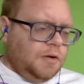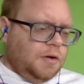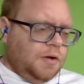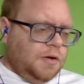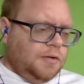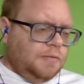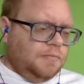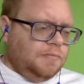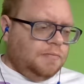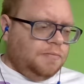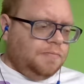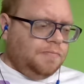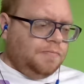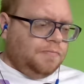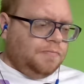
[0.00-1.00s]
Um,
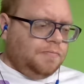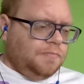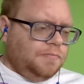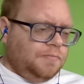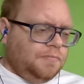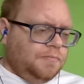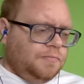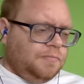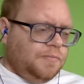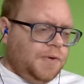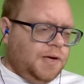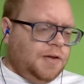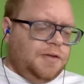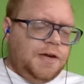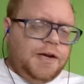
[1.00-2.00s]

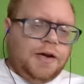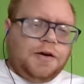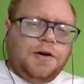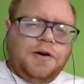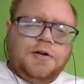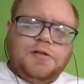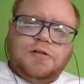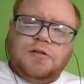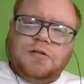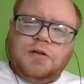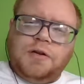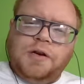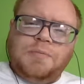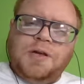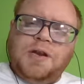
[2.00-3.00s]
and I think Edgar is
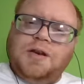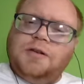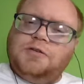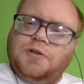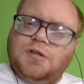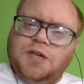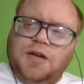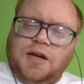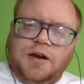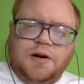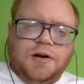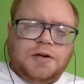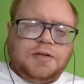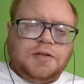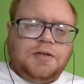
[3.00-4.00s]
going to be an interesting
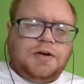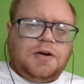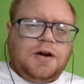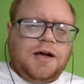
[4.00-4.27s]
character.